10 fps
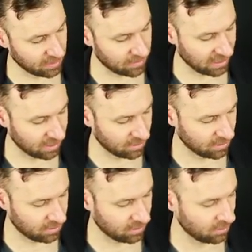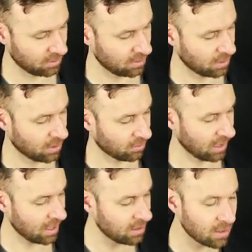be B.
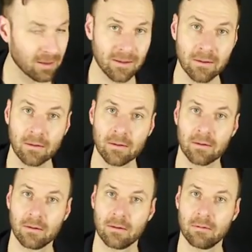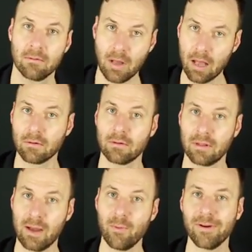Okay? Oh,
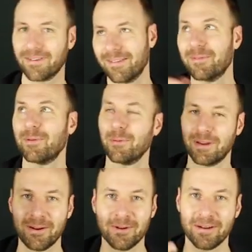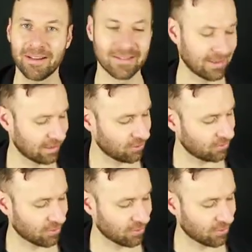that works. And we hear it's in a new